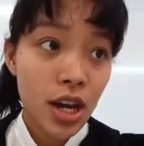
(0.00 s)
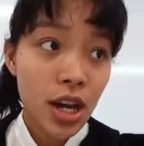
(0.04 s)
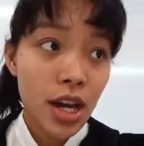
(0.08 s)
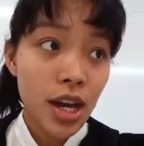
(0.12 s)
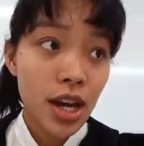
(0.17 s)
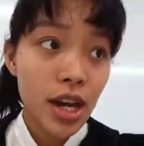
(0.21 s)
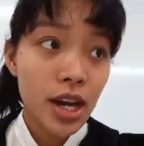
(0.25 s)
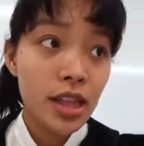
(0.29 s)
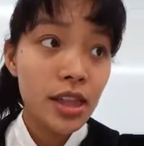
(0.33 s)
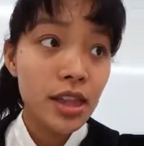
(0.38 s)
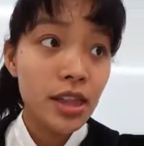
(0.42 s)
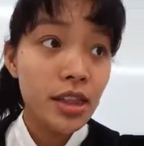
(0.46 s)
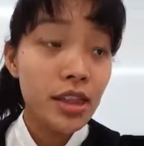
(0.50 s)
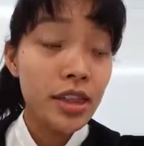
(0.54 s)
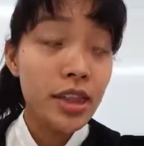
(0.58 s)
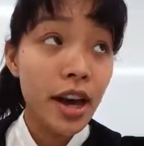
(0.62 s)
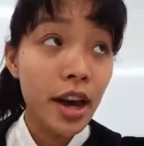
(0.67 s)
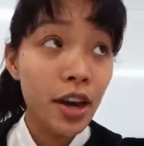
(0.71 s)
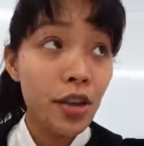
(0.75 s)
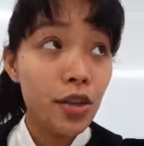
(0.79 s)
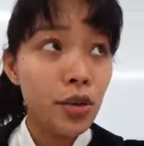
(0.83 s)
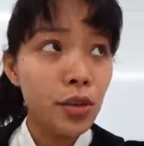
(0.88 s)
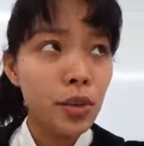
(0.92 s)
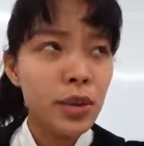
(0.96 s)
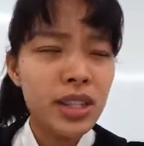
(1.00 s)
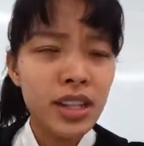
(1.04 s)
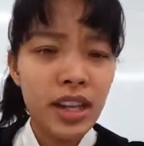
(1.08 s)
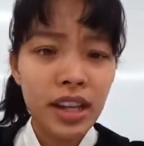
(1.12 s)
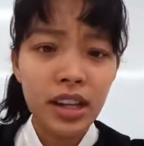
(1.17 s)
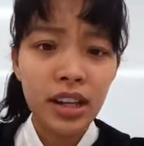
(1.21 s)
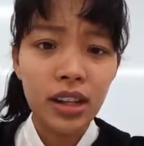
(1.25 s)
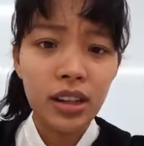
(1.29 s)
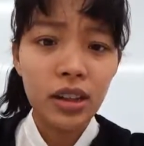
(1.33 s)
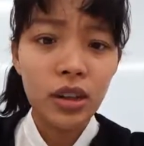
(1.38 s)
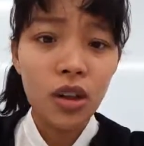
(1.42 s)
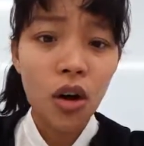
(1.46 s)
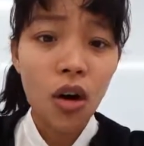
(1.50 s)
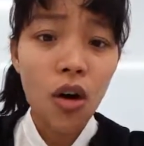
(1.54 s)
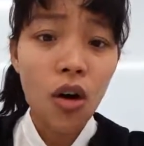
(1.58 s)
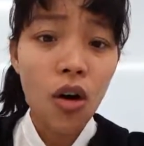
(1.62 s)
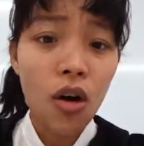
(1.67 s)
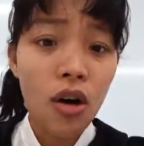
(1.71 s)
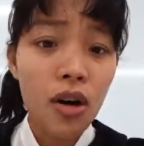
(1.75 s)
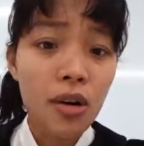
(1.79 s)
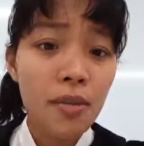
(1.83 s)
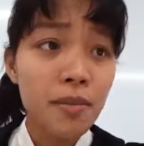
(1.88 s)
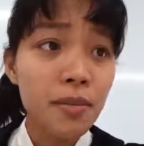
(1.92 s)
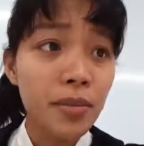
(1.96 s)
and that there was like a
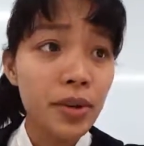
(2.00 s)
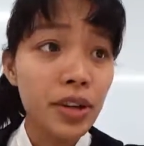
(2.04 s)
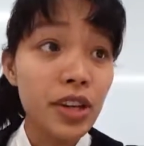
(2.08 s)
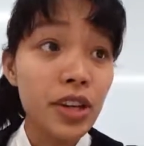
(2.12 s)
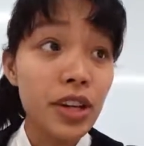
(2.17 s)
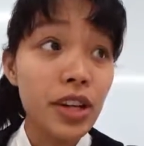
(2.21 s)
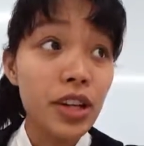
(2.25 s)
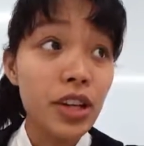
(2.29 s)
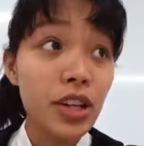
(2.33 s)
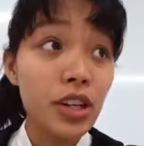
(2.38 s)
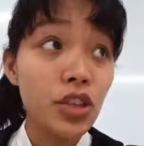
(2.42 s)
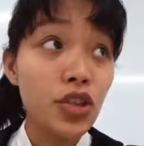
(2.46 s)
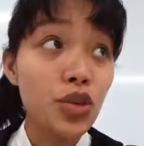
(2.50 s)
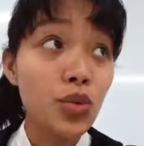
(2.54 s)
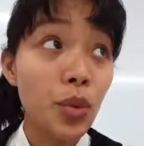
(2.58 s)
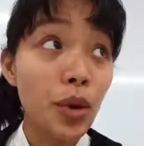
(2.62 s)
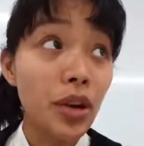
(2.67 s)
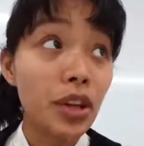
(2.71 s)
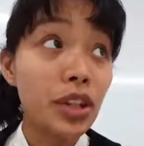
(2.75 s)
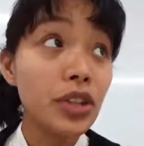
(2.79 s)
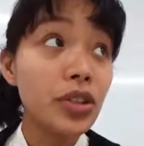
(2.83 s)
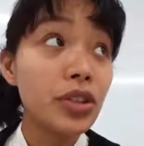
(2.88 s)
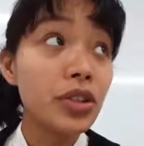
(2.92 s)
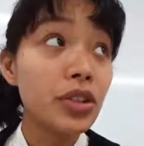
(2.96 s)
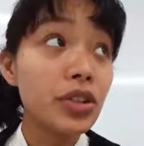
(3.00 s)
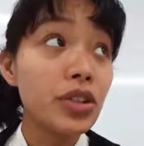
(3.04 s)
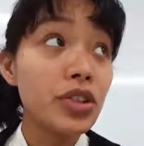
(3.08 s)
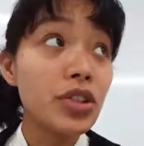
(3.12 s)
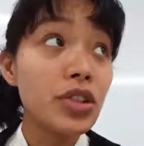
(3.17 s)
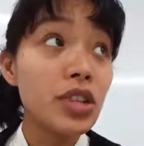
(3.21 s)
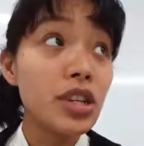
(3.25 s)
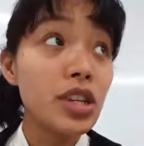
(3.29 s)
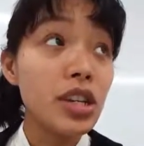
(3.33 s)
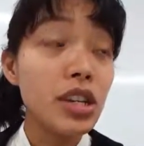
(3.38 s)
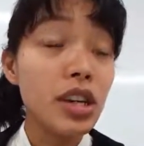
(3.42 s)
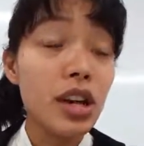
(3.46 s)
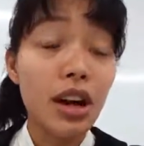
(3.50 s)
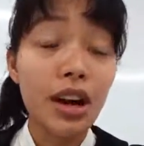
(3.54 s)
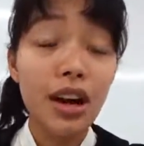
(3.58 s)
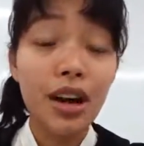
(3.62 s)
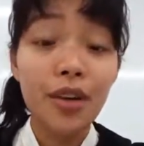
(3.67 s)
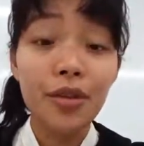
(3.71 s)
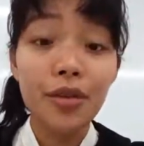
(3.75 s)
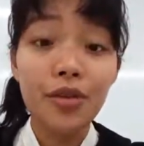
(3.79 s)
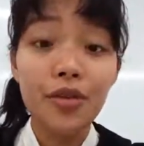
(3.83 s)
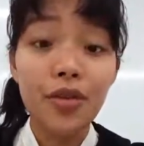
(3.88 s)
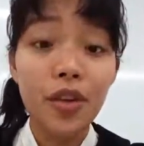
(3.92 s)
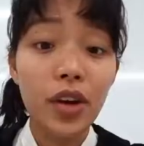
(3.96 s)
long bridge where you could see a
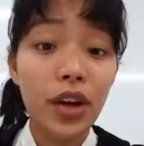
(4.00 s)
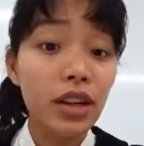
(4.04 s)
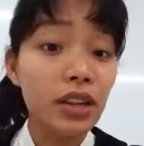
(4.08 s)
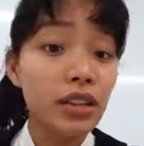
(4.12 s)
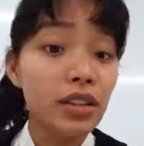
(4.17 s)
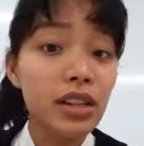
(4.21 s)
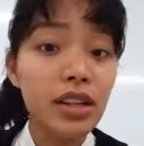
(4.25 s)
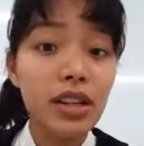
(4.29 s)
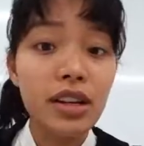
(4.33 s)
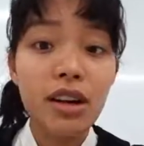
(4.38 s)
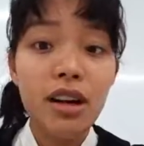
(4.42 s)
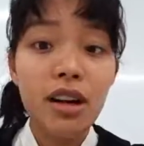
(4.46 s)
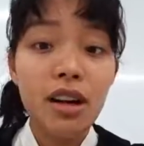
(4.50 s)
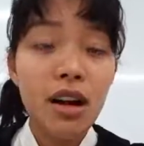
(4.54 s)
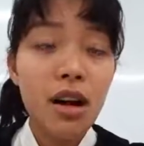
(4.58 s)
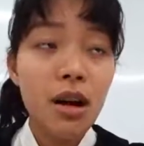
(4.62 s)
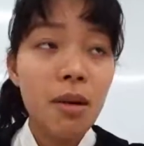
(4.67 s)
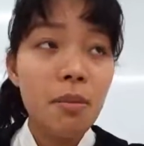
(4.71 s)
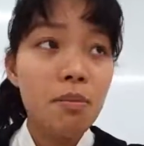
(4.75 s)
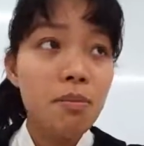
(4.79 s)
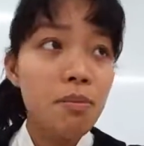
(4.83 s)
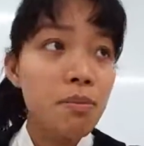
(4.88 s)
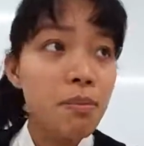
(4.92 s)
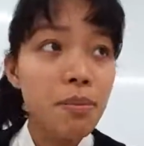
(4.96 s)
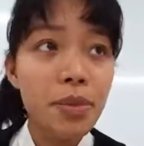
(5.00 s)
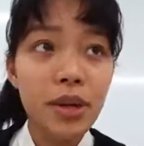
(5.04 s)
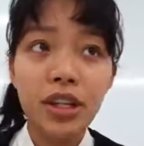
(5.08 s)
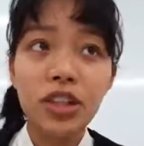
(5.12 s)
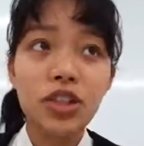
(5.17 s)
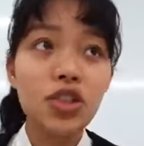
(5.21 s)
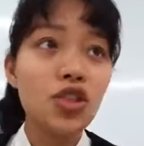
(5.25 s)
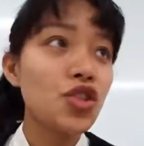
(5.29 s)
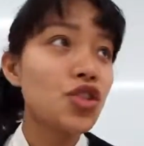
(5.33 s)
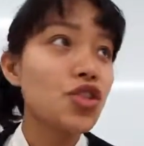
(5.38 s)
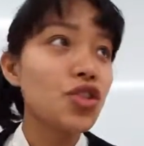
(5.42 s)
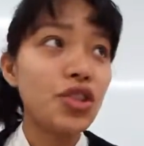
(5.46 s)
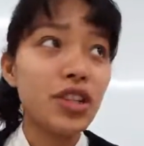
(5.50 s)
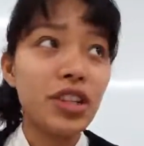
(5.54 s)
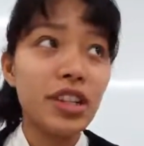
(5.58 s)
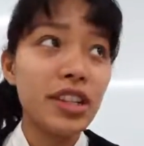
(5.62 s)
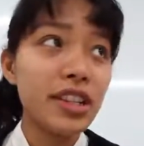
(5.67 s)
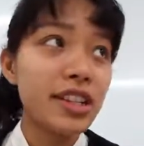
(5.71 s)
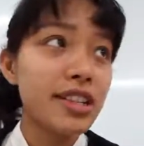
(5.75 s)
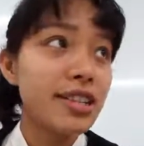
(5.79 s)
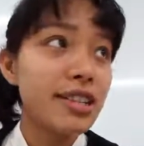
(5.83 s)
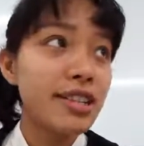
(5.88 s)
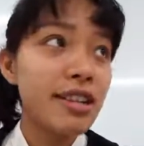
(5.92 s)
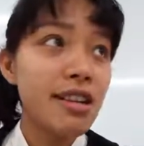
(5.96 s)
very
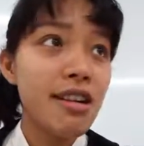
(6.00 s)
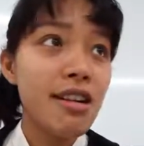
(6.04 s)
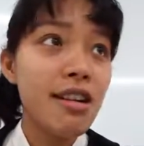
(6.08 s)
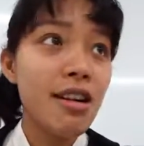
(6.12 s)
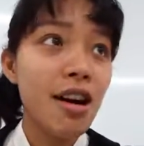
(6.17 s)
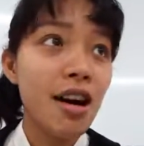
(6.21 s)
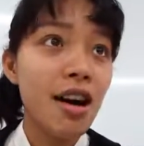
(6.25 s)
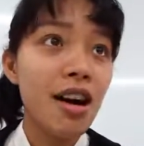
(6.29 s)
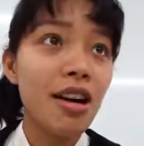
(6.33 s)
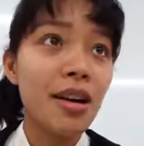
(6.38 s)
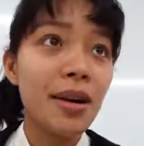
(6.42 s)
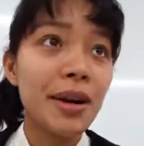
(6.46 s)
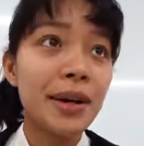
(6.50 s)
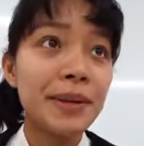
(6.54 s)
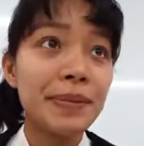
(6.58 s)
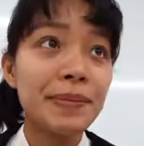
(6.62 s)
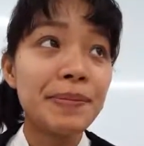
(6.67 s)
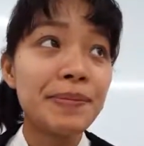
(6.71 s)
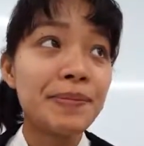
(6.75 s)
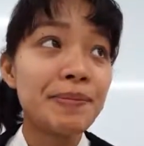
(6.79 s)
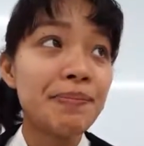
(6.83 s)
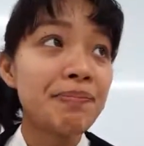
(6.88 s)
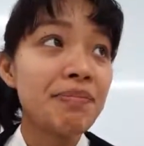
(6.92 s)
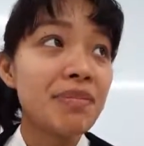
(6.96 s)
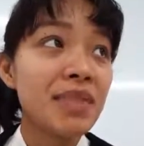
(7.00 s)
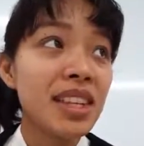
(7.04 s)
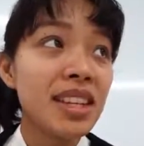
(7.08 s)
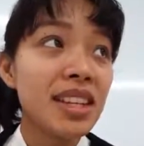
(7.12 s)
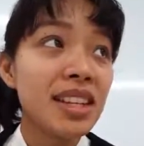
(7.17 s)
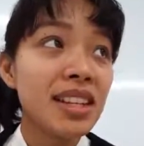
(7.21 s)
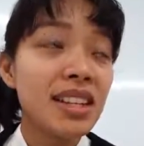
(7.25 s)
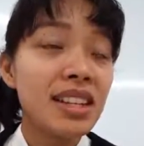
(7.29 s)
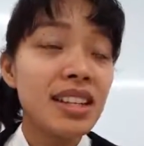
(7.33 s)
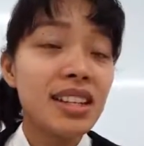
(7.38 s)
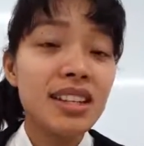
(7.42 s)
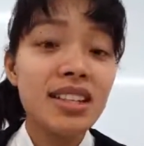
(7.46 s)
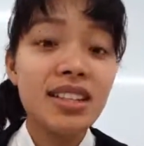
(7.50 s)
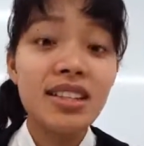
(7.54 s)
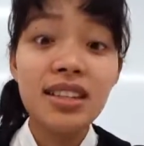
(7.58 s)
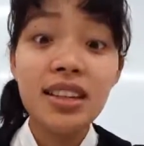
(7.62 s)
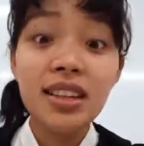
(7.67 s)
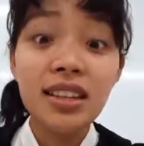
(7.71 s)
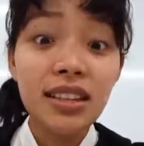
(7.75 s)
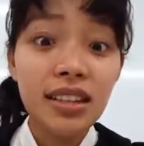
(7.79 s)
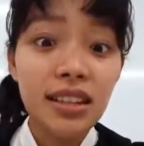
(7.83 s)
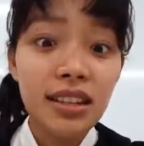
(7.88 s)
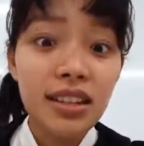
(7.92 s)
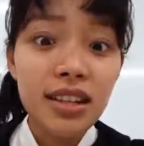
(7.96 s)
picturesque
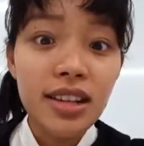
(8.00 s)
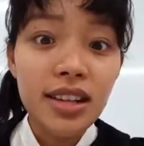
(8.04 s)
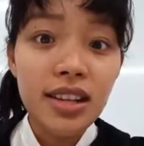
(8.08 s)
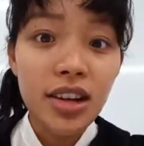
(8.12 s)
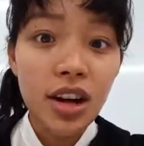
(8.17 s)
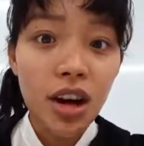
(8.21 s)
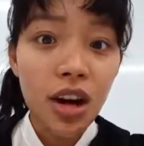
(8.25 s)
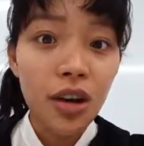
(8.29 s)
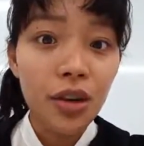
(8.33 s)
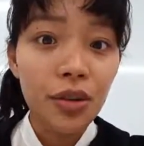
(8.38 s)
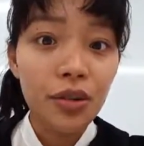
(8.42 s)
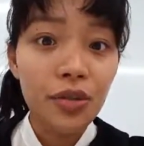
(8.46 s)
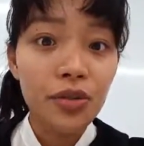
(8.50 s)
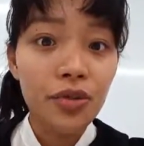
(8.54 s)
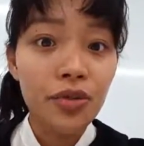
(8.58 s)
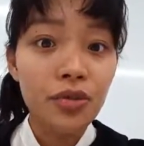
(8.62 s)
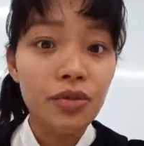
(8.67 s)
scenery of